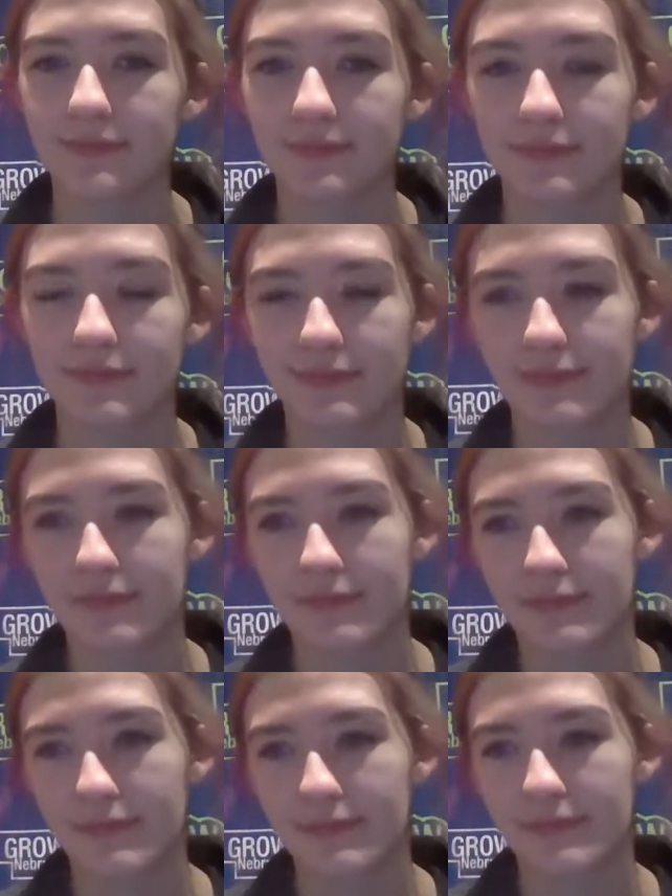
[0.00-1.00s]

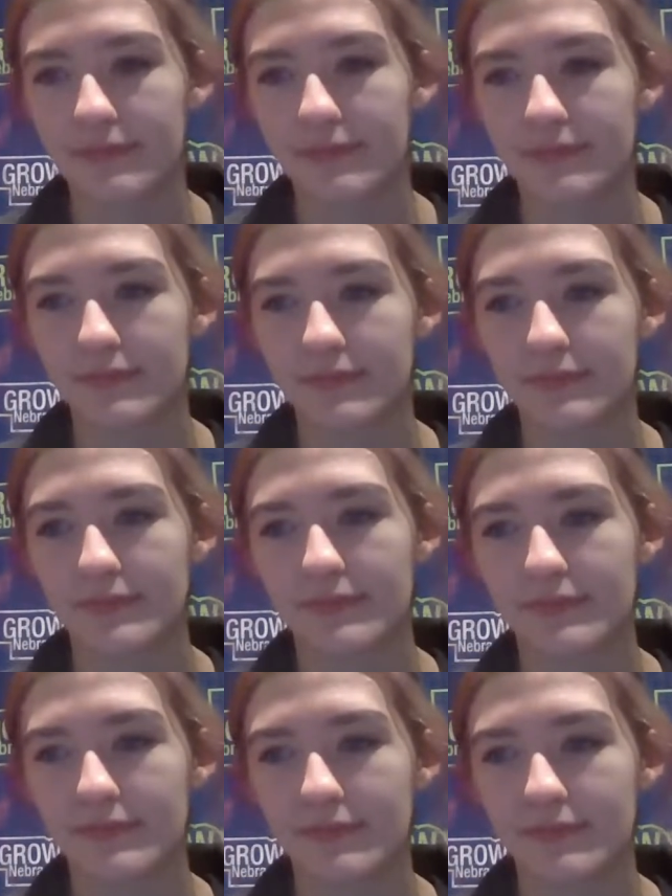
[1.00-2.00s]

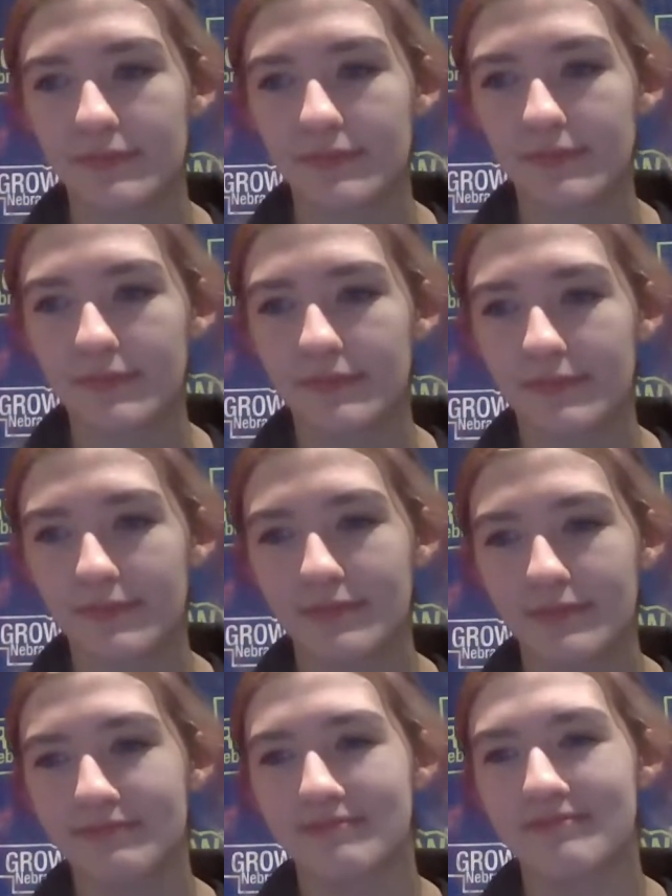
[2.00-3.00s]

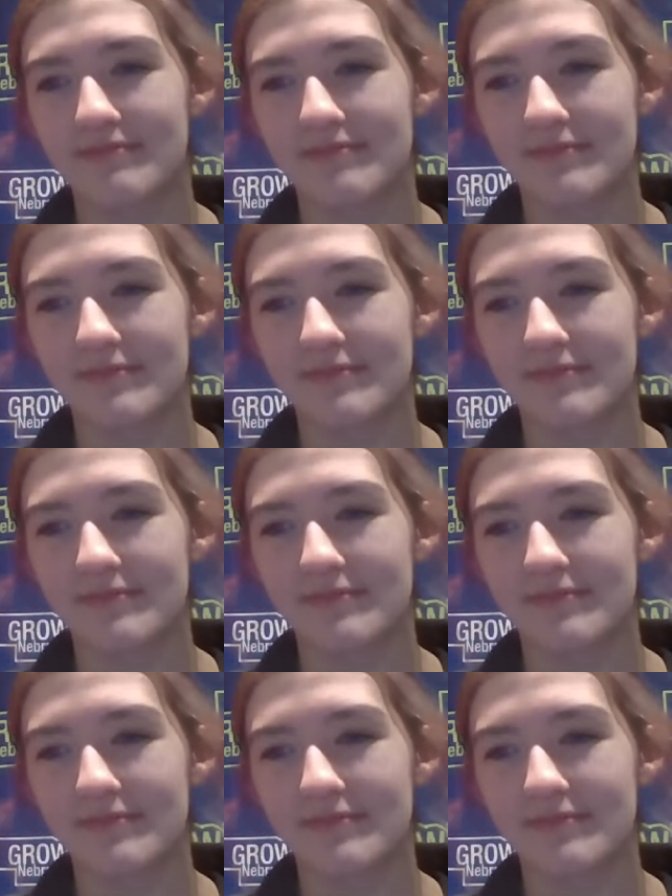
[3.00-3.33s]
This person isn't speaking.